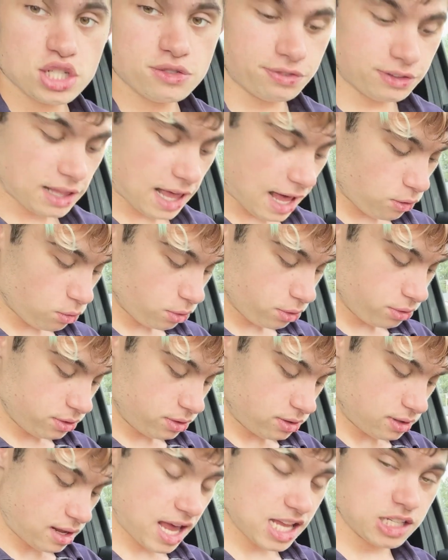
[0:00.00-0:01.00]
flour
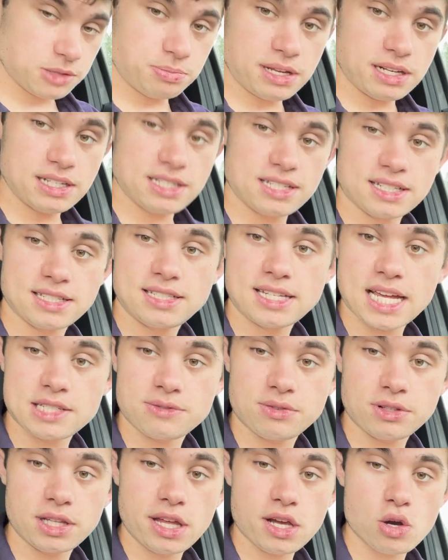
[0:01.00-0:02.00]
has been
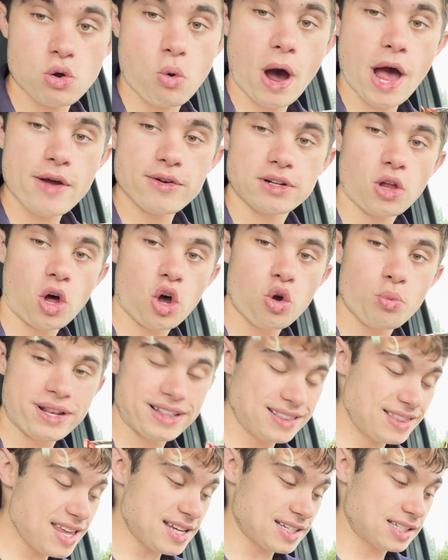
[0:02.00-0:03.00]
successfully acquired along
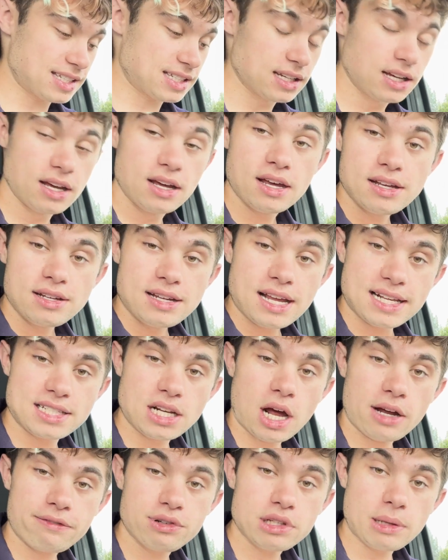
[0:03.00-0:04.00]
with this. It's
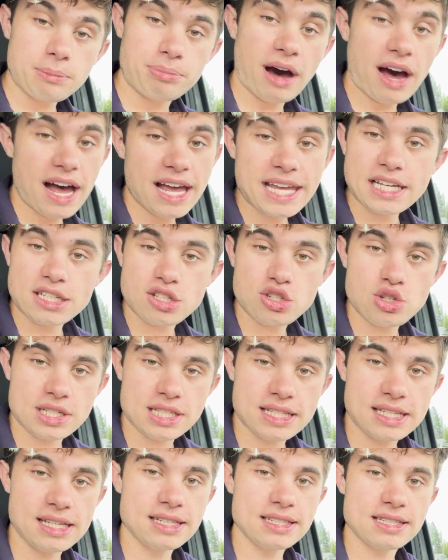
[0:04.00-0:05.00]
not for the pie, it's
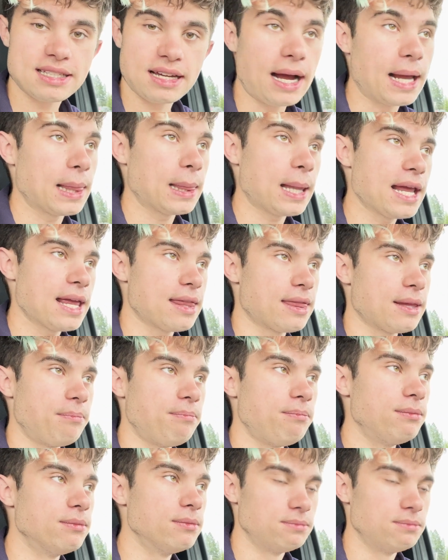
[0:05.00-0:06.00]
just because I like them.